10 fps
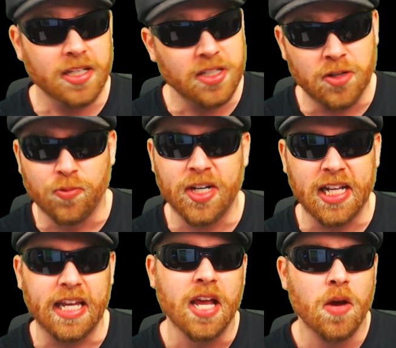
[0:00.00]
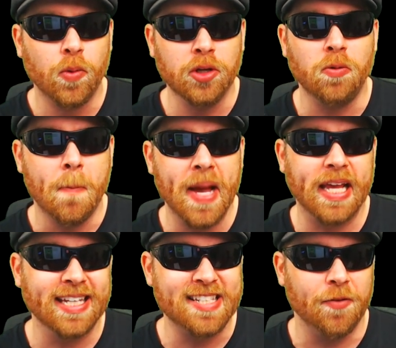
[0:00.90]
You really will make
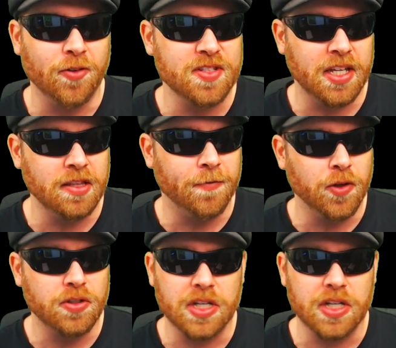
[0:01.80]
a difference in the future.